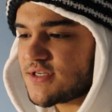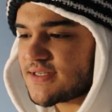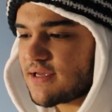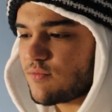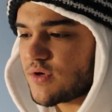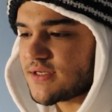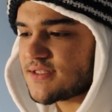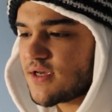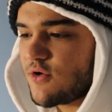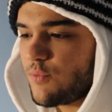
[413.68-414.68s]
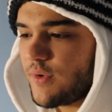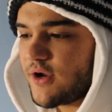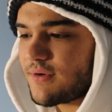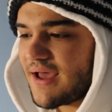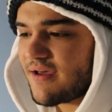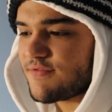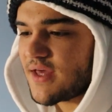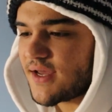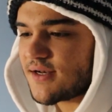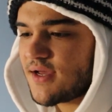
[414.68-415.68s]
said was, we don't have
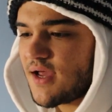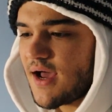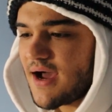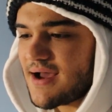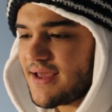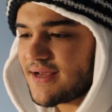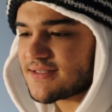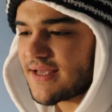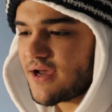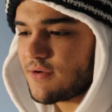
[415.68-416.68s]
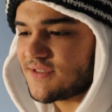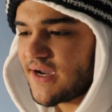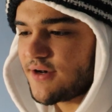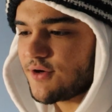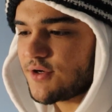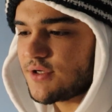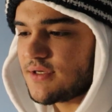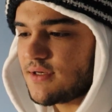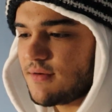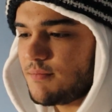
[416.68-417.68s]
that. I asked how a diner
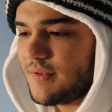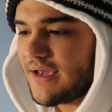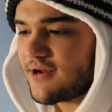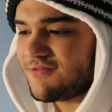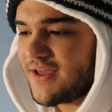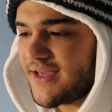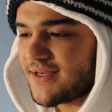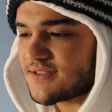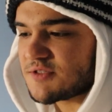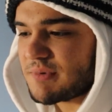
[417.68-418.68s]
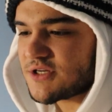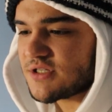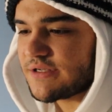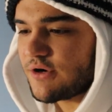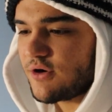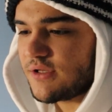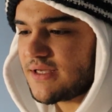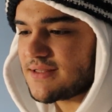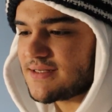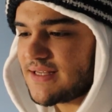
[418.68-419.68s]
could be out of eggs, especially
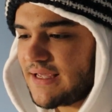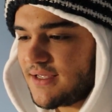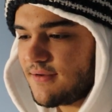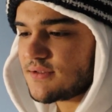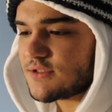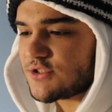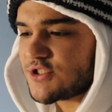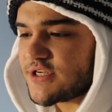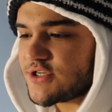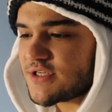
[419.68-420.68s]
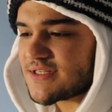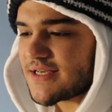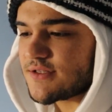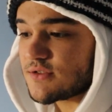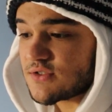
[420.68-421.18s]
early in the day. She just said,